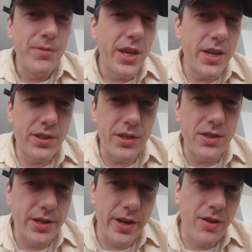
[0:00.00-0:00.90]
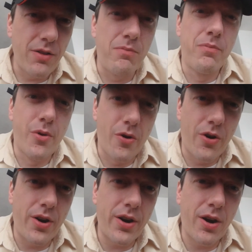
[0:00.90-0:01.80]
is it still
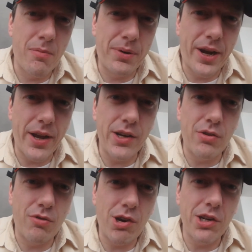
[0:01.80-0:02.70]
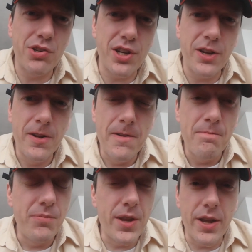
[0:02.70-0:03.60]
more complicated horology
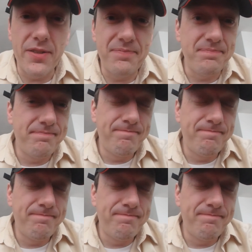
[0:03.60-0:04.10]
than,